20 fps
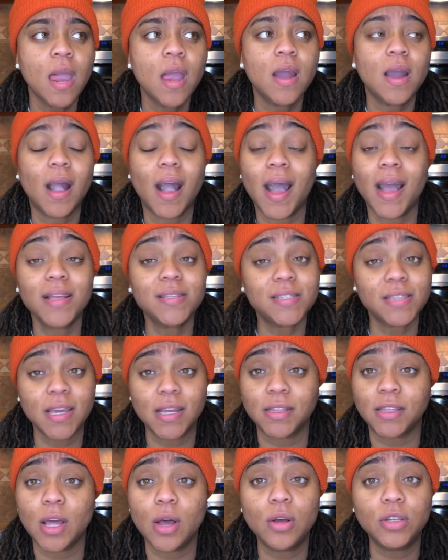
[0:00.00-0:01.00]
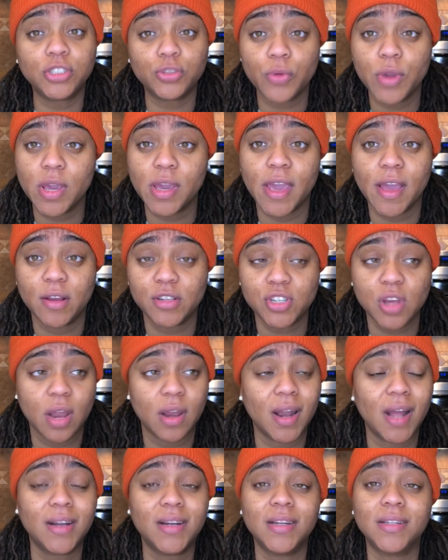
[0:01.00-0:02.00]
I said those 3 accounts, y'all, and
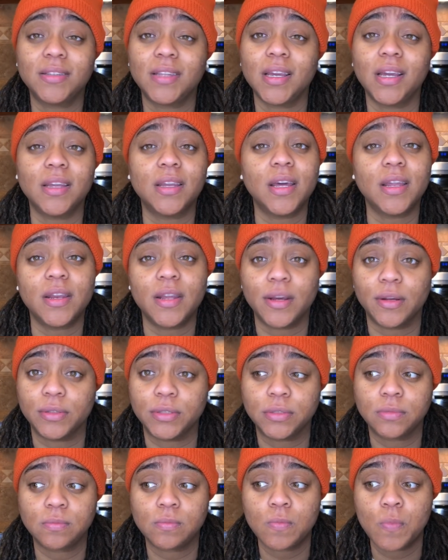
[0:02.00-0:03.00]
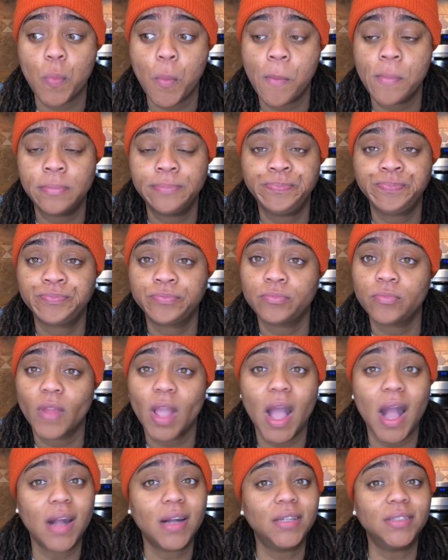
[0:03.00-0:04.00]
I couldn't think of nothing else.
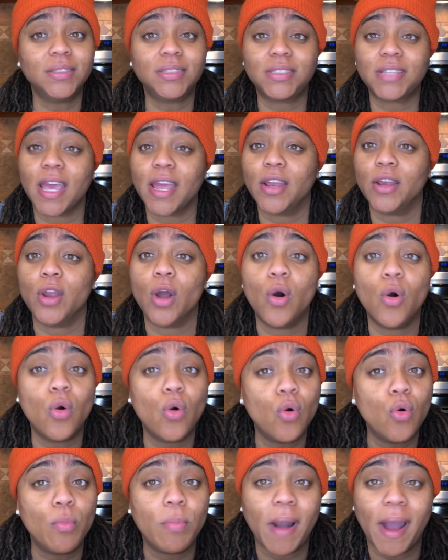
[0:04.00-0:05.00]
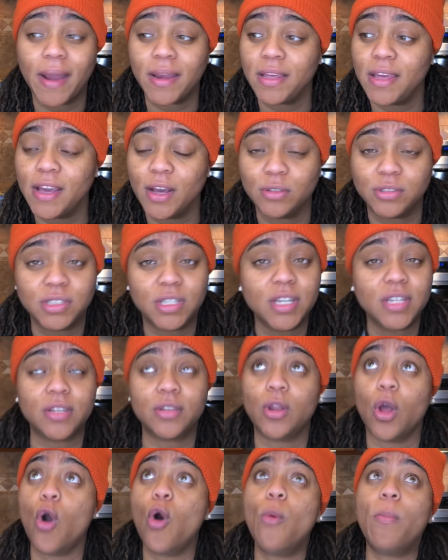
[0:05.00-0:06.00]
I couldn't say nobody else. Could
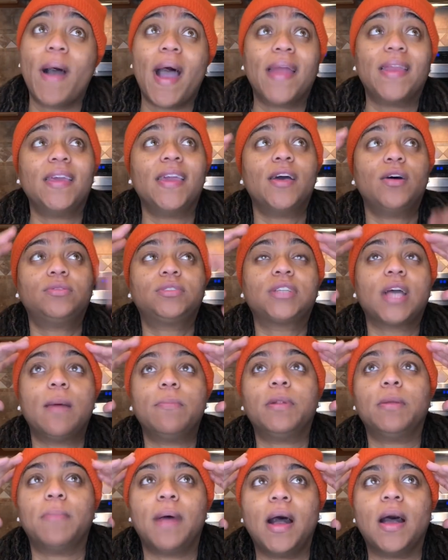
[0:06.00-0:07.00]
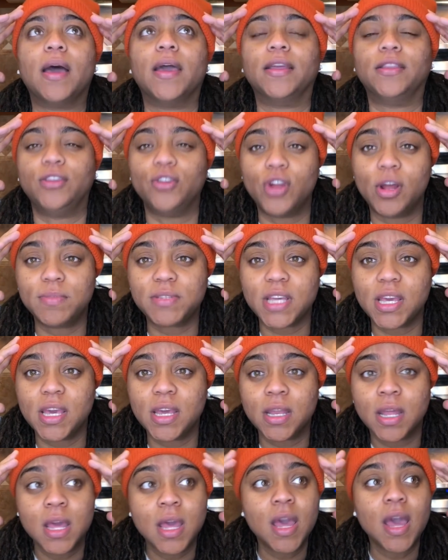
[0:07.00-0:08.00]
nobody else come to mind? You know what I'm
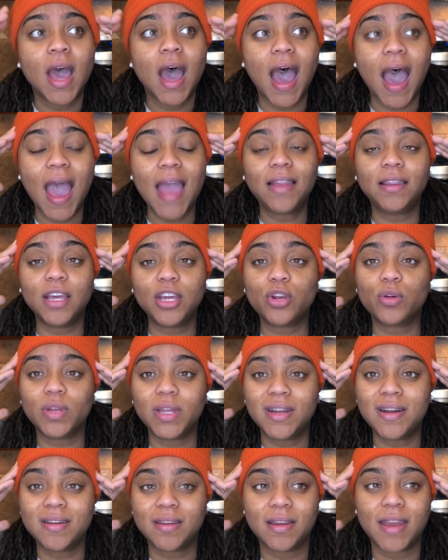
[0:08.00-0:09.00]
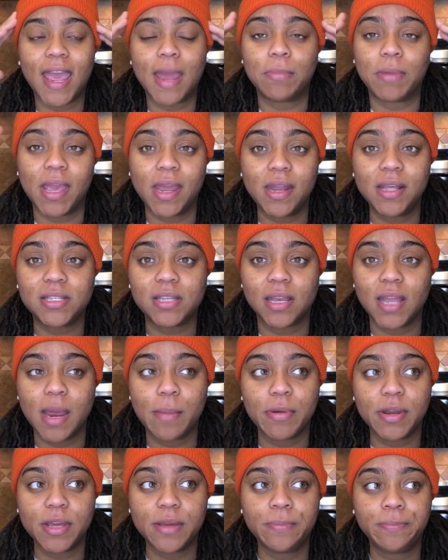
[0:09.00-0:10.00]
saying? I literally could have named any
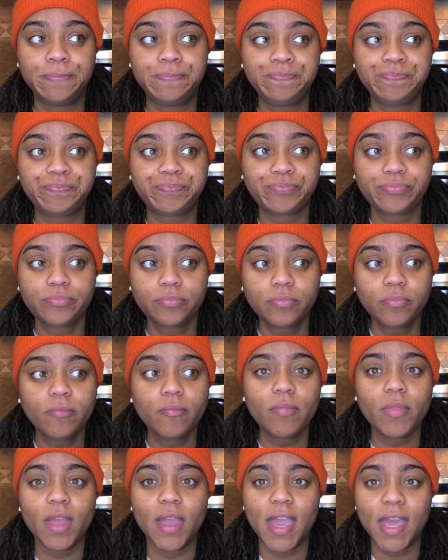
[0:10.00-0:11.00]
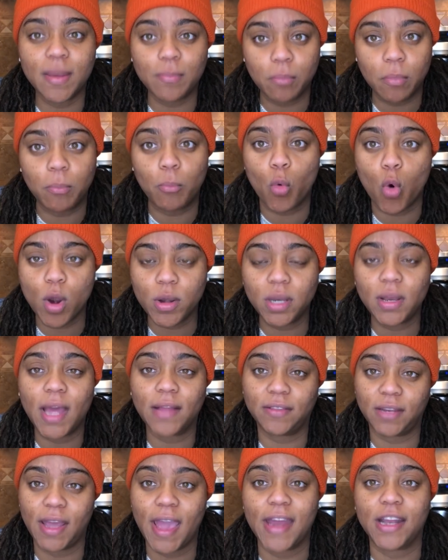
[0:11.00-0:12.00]
celebrity, and more than
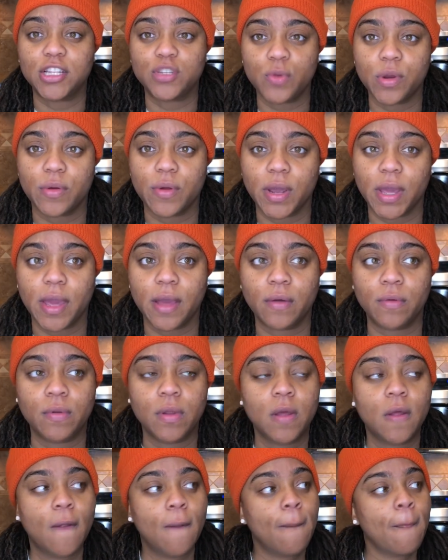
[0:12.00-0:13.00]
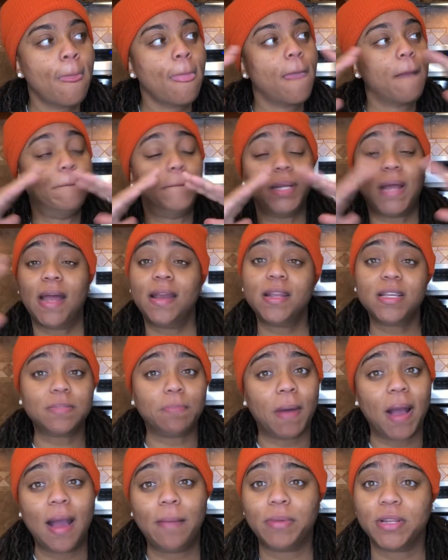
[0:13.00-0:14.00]
likely they had a Twitter account. But I just
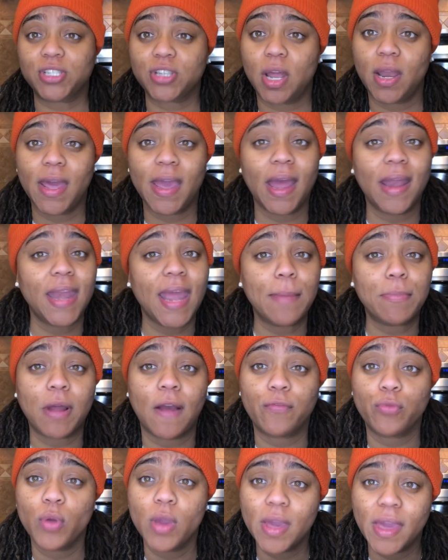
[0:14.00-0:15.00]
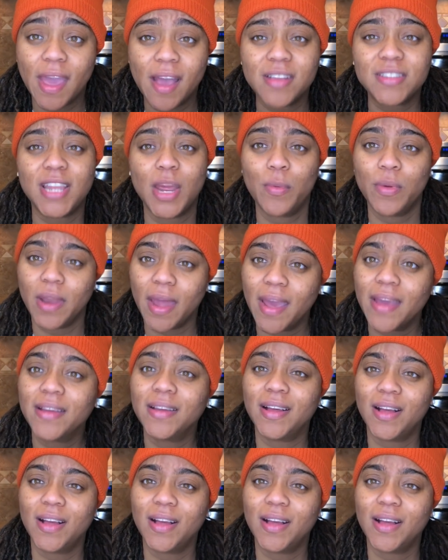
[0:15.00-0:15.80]
bombed it, y'all. I named all 3 accounts, and they were like,